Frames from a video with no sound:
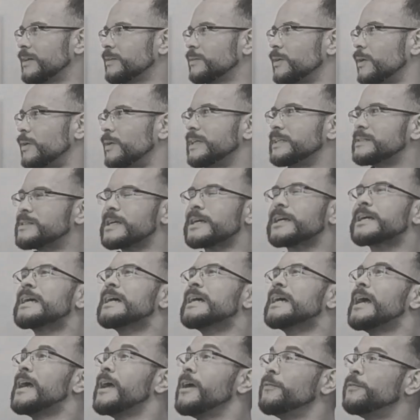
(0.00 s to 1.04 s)
I don't know. It's like
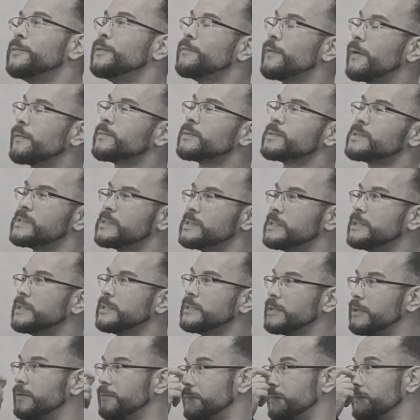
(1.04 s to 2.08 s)
if you've ever
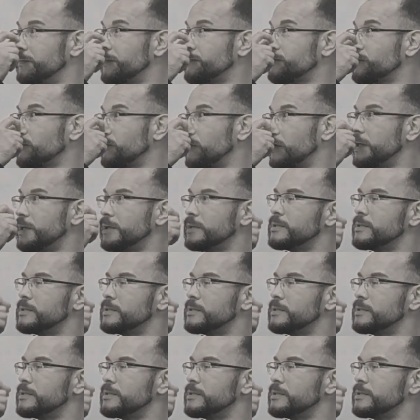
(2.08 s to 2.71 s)
run